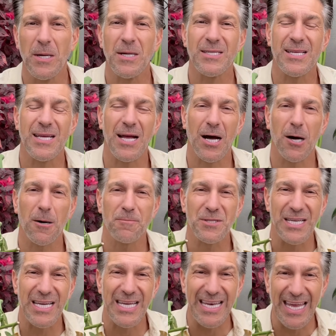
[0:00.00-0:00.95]
is that it
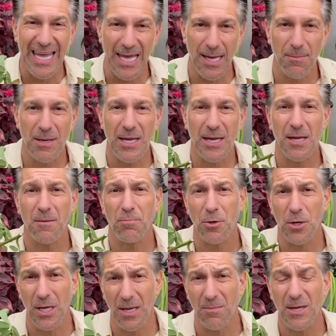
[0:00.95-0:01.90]
helps inhibit and
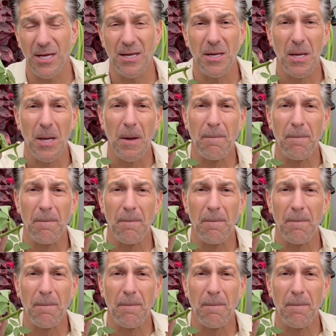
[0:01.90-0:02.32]
prohibit